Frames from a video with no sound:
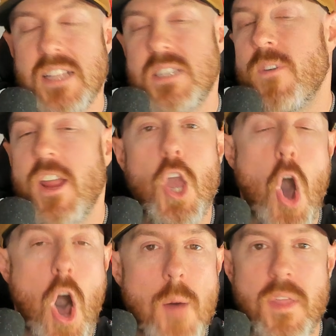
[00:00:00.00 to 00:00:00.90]
It's very
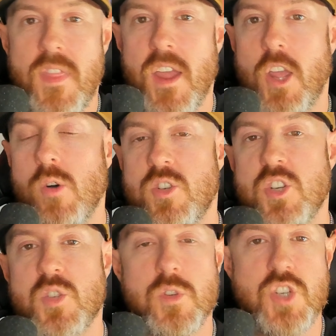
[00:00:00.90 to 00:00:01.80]
common that
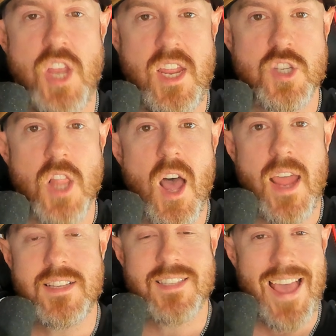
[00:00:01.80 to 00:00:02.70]
coaches will change
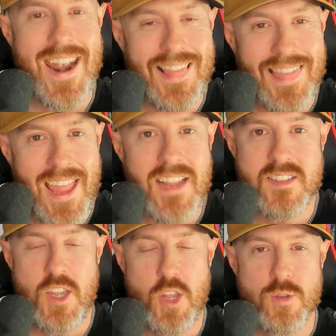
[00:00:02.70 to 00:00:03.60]
lines, and I like
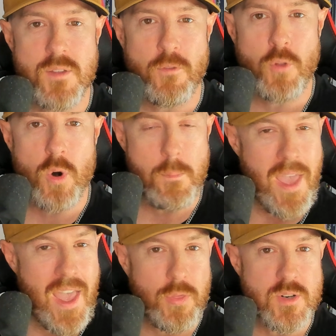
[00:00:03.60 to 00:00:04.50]
to use the Florida
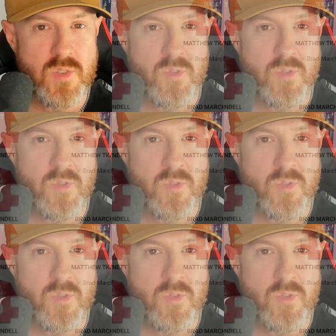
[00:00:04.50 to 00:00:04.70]
Panthers